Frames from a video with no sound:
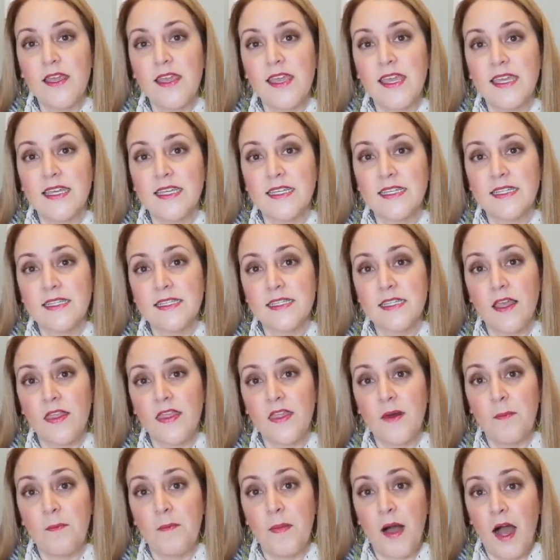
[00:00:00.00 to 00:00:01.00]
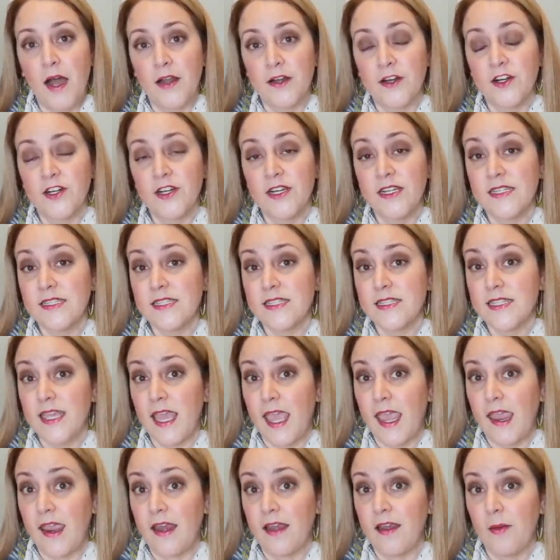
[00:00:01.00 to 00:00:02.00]
is the Modern
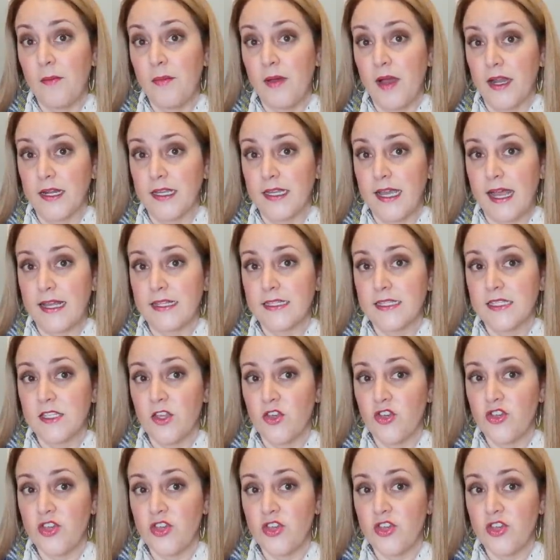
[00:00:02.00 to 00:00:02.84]
Skein podcast.